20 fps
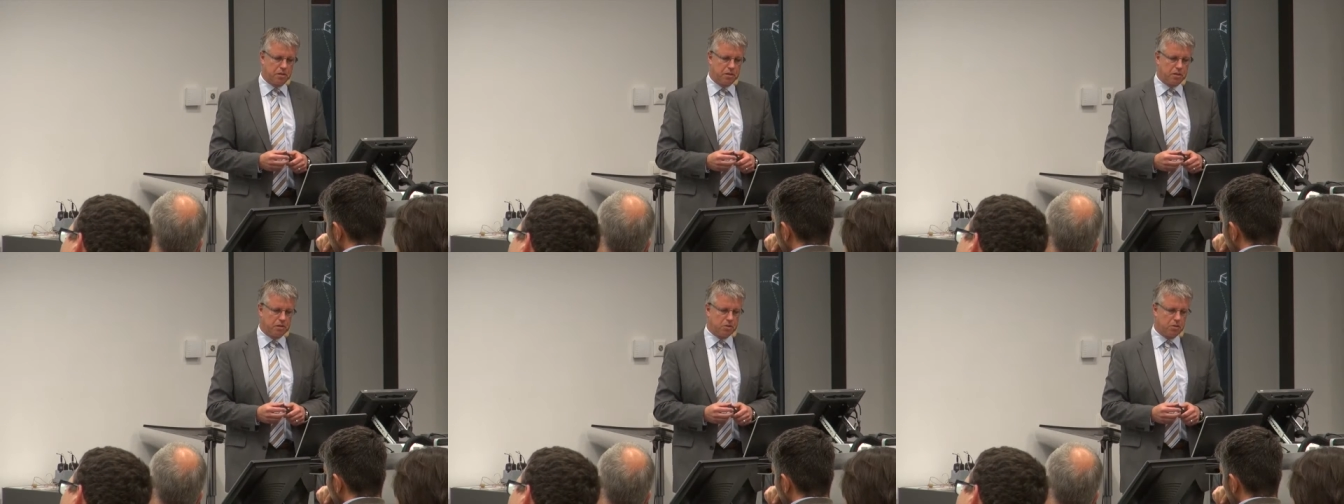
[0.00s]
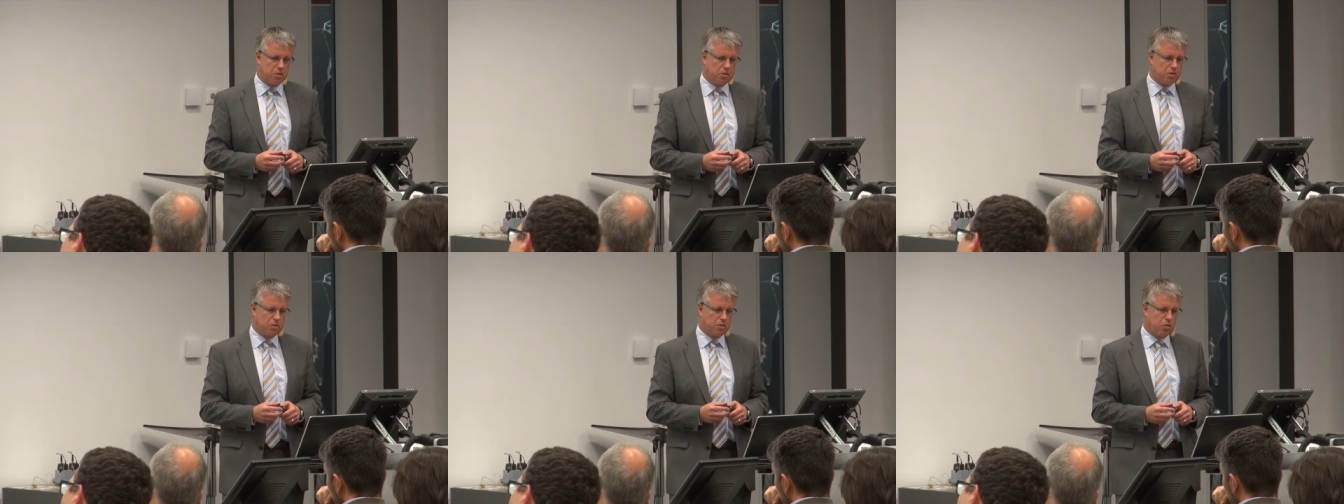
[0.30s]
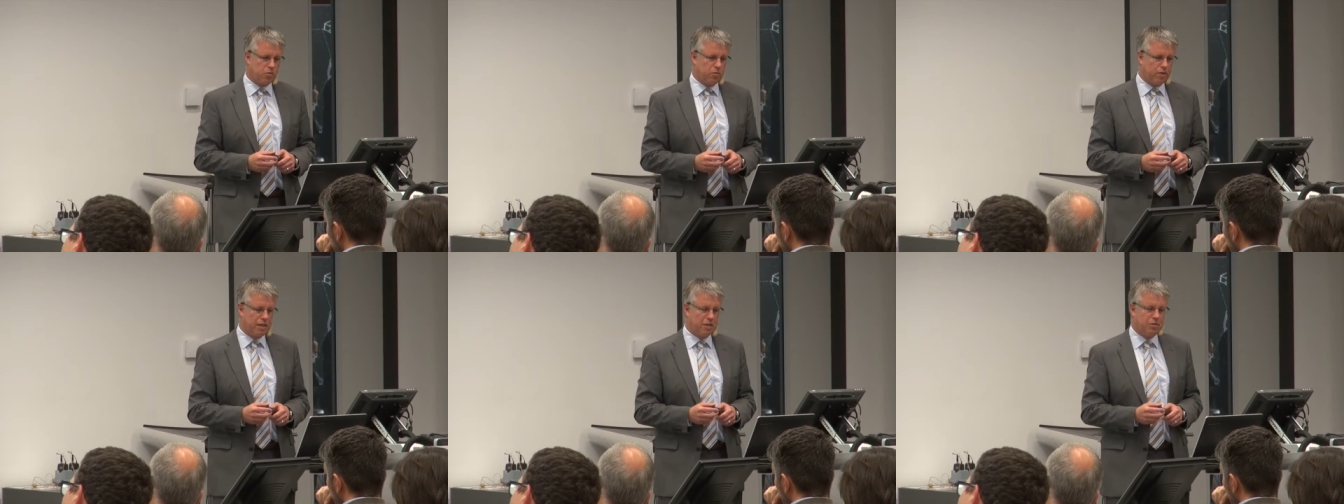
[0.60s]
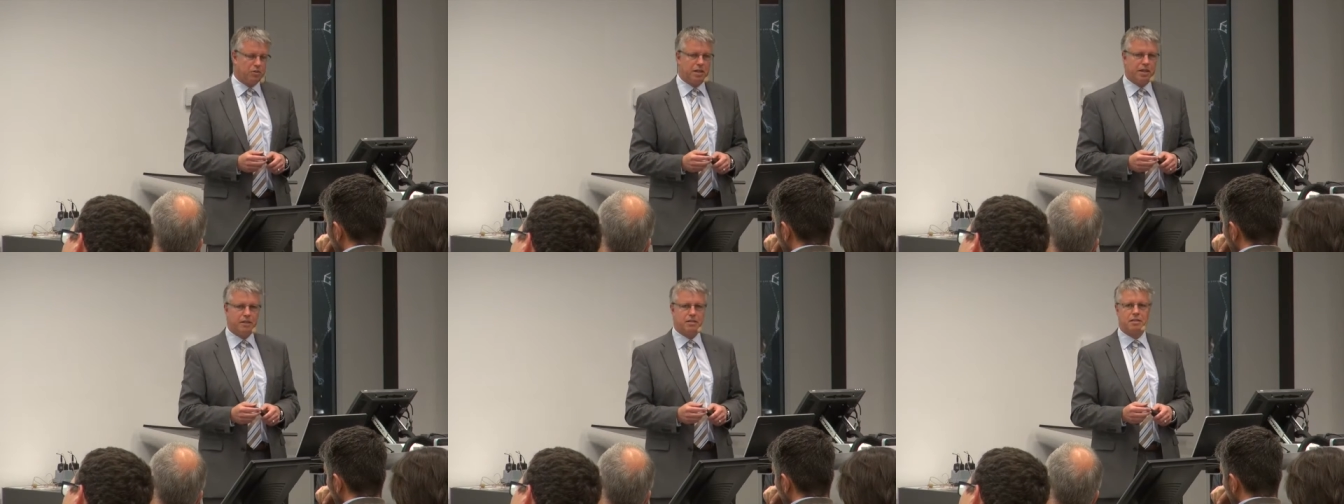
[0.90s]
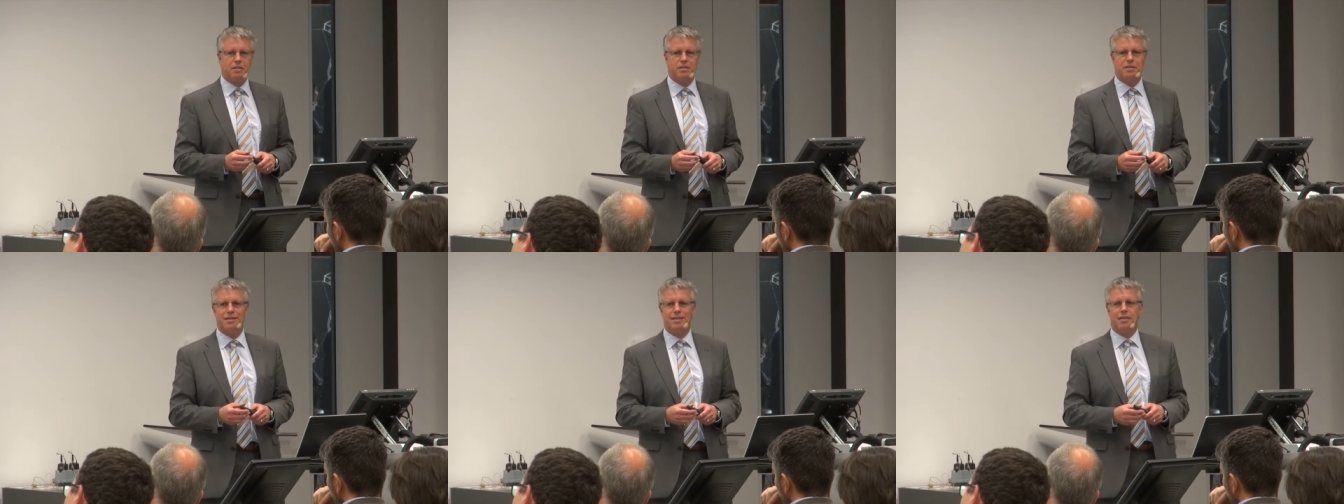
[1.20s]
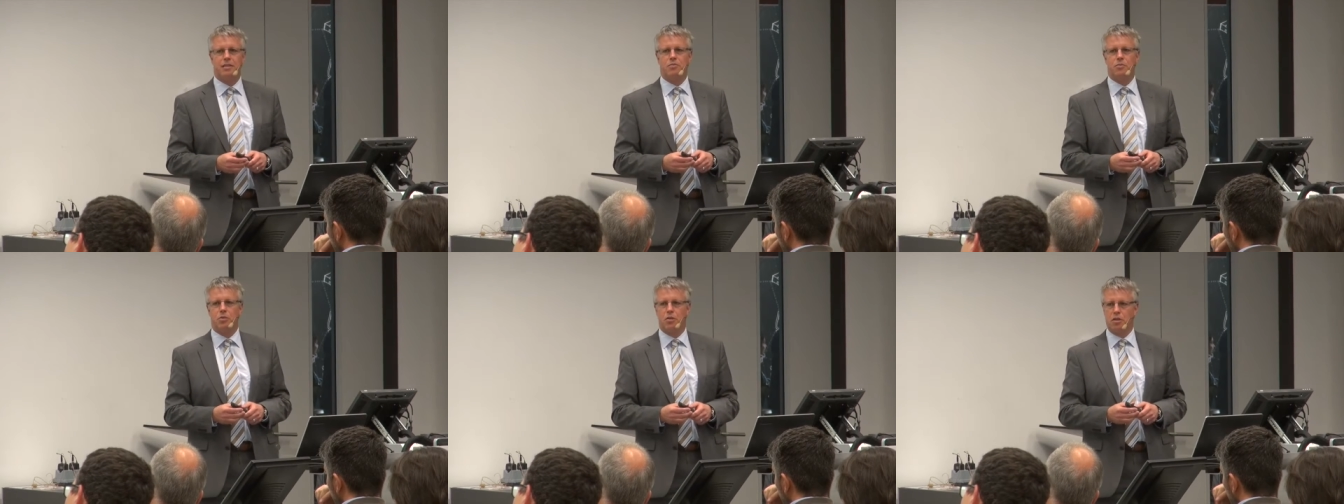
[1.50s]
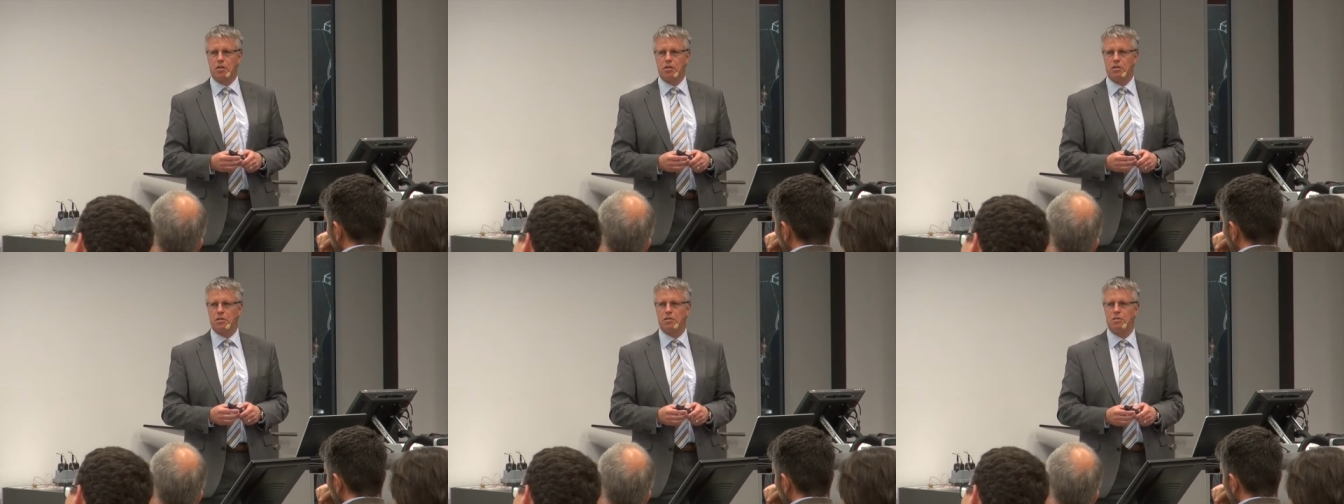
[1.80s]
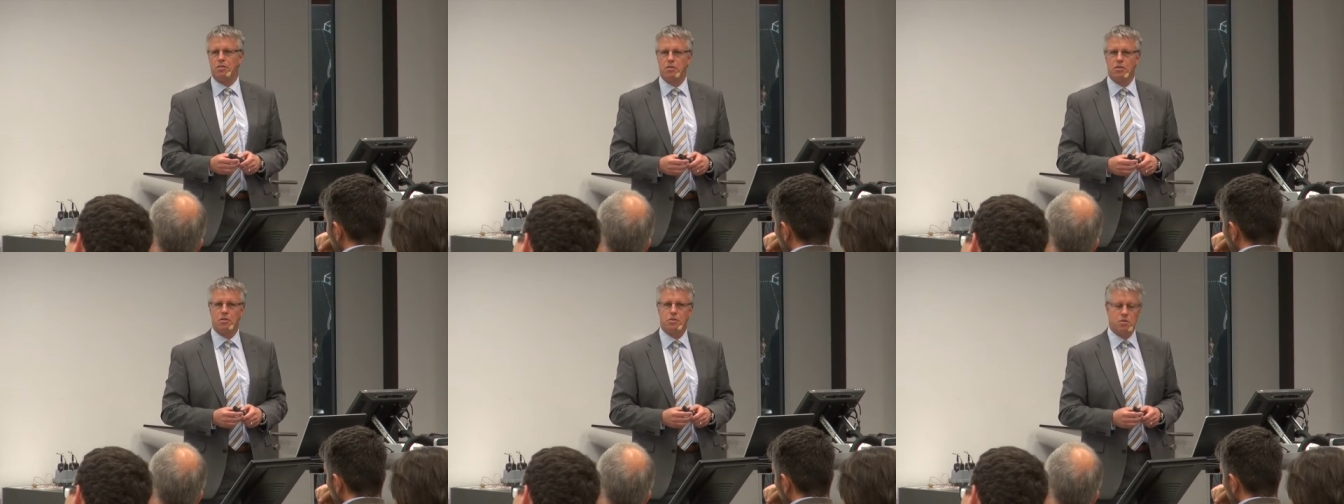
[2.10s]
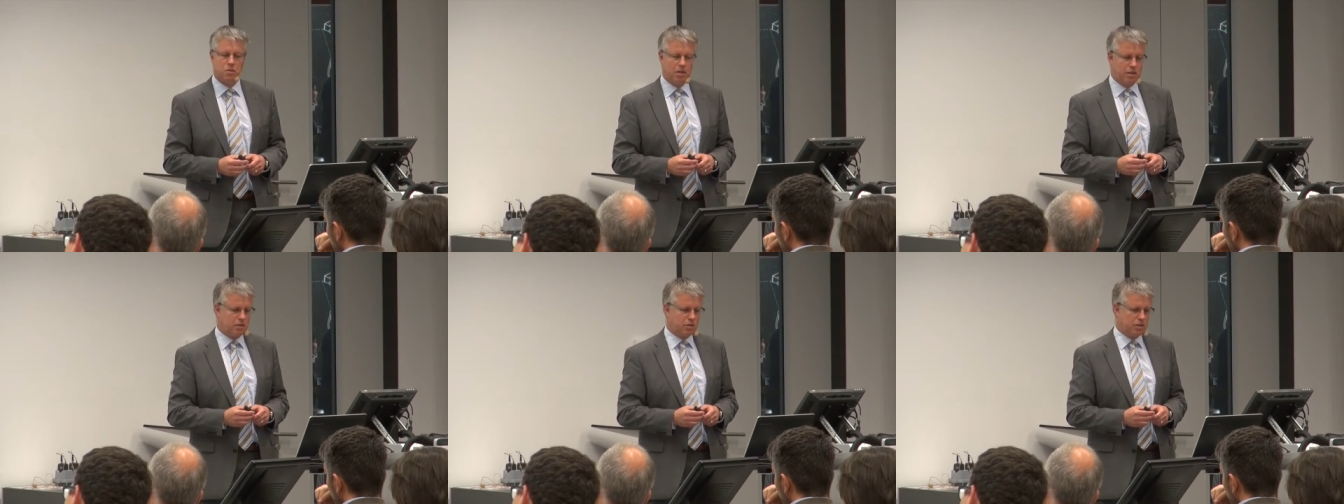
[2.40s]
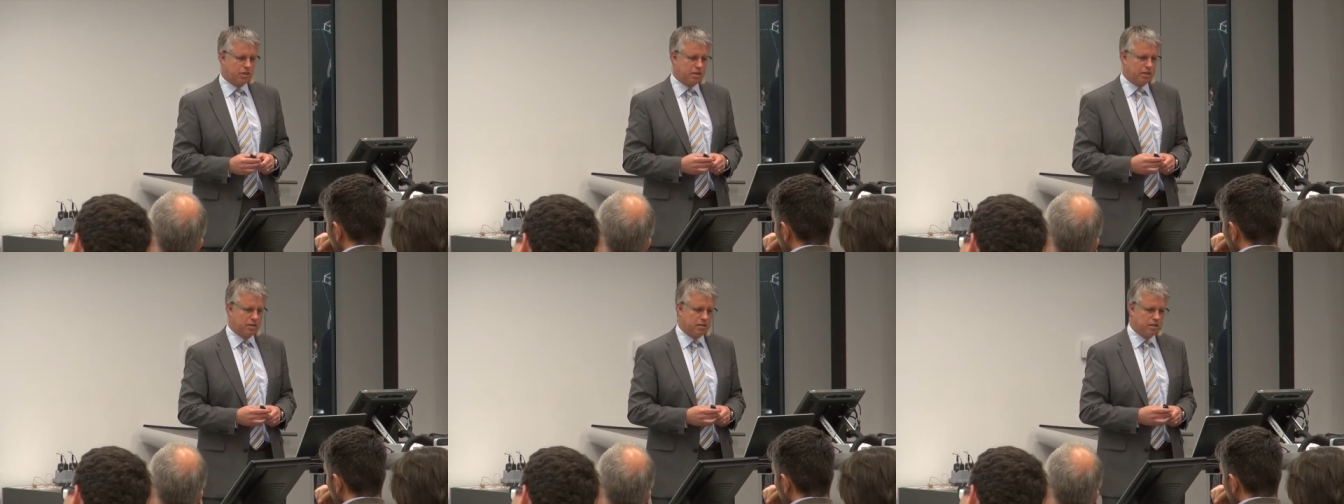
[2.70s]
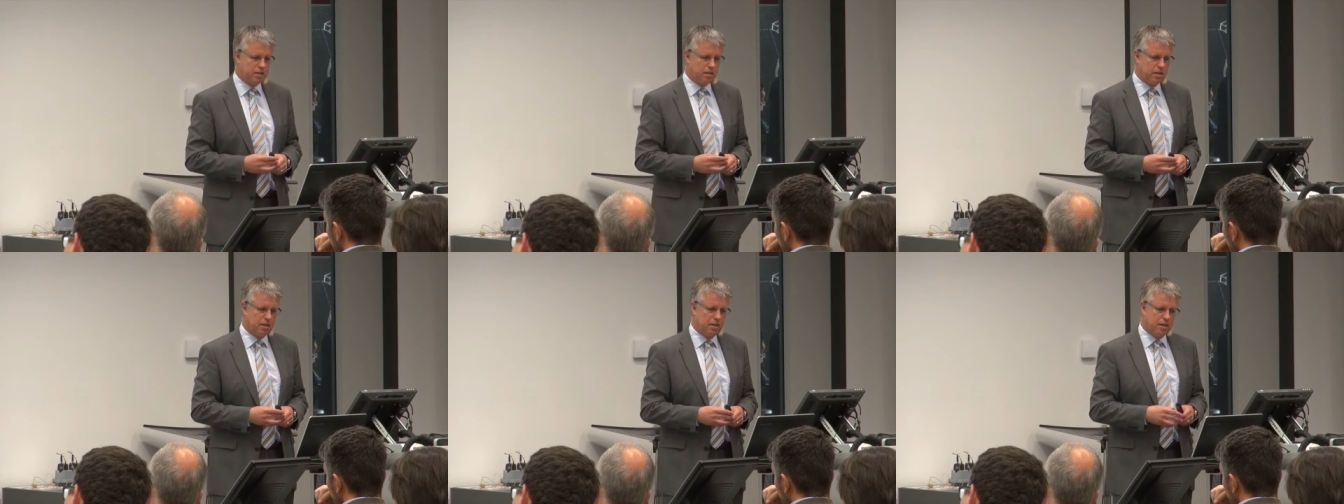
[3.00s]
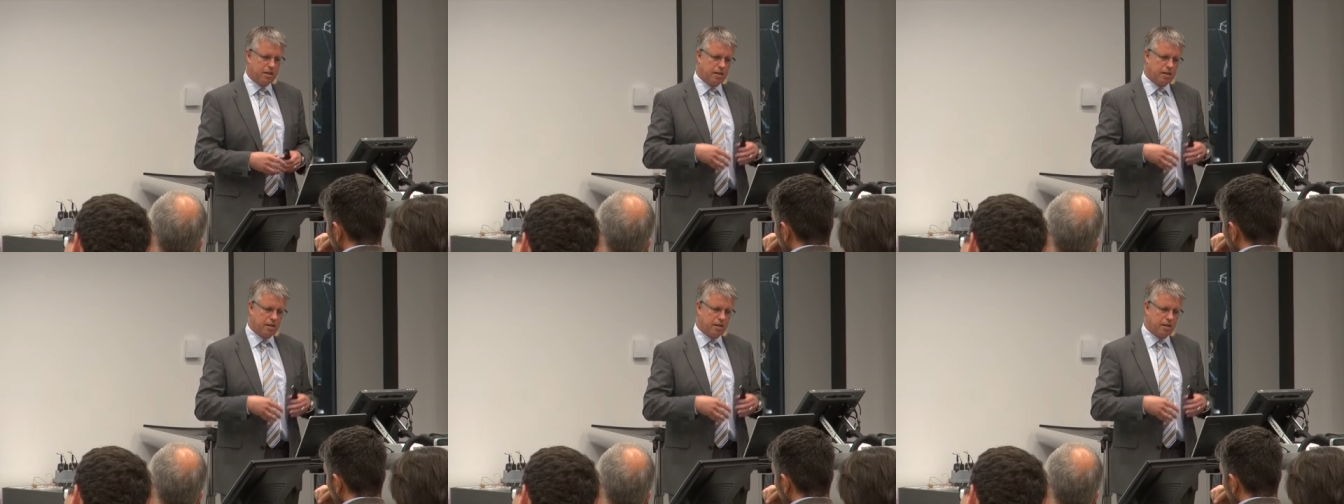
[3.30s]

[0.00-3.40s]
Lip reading: here is also value-added networks, not only chains.